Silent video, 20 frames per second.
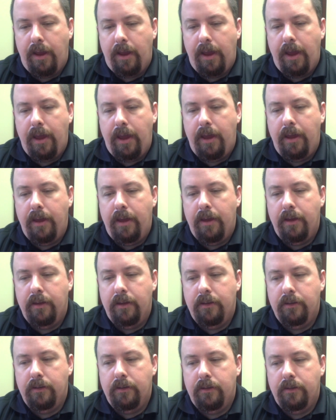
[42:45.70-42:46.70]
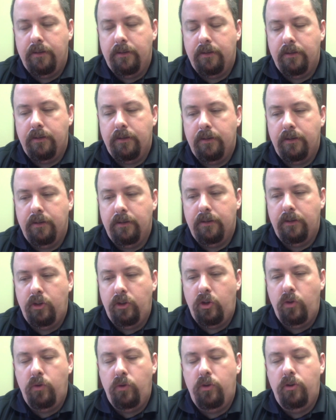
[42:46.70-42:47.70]
and
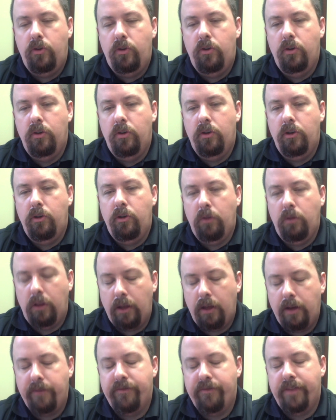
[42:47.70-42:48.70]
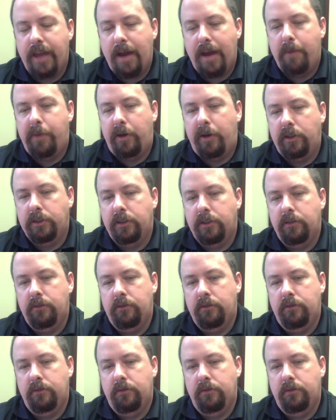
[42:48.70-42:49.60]
you you love that person